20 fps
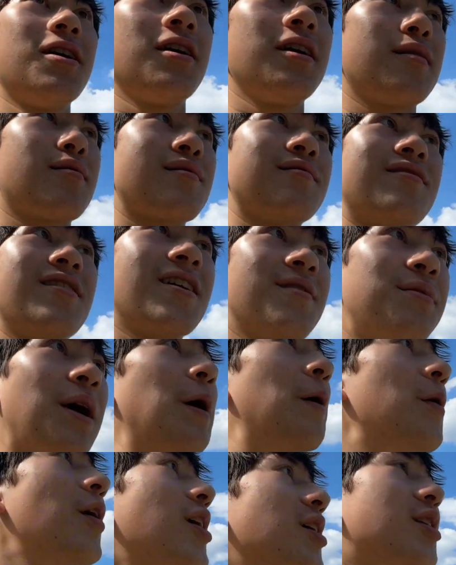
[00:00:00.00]
It's going to take
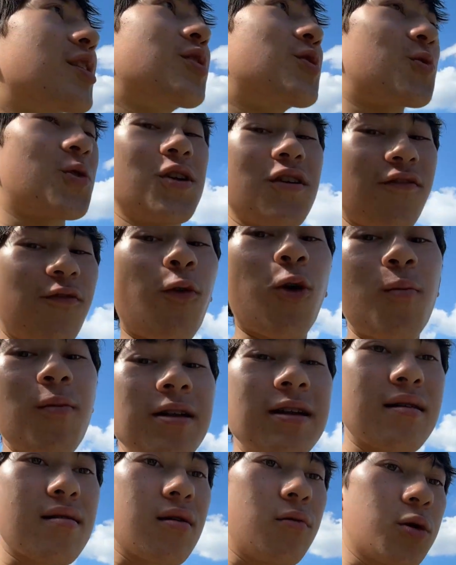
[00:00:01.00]
about 3 or 4
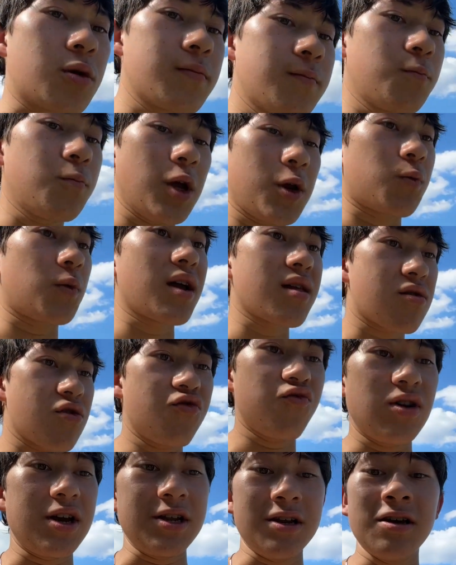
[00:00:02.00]
minutes of rest
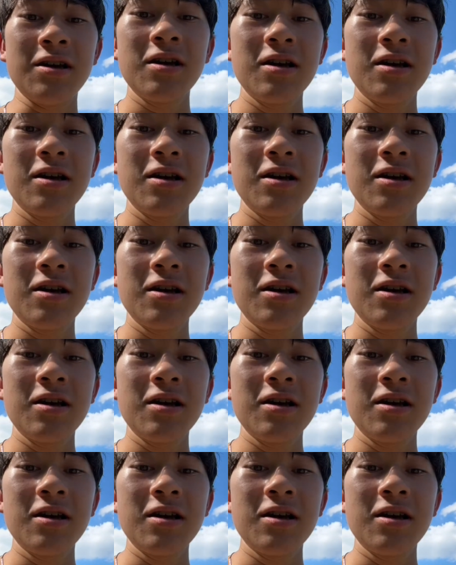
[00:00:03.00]
between.